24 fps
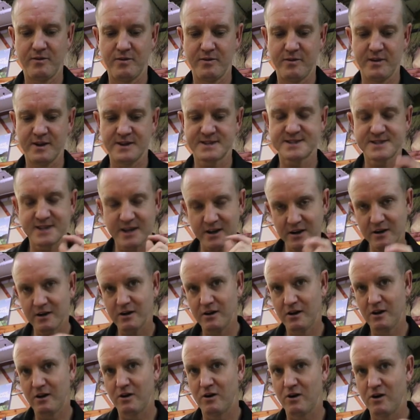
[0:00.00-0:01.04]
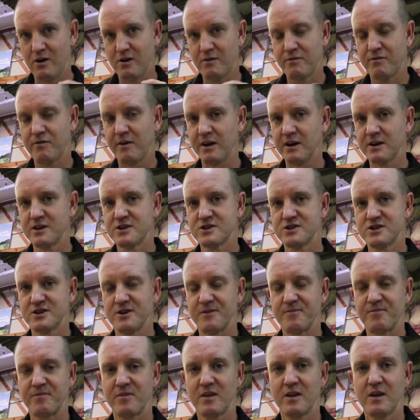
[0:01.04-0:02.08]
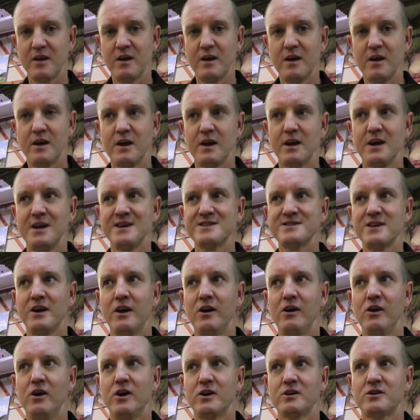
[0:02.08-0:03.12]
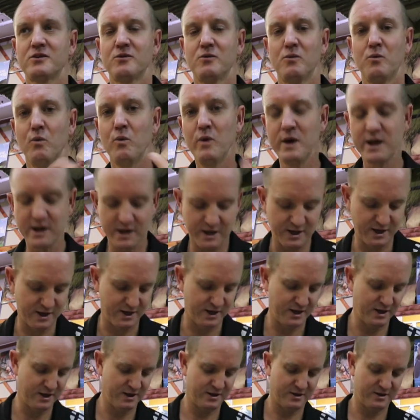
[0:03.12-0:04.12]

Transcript: The single half hitch is a lot weaker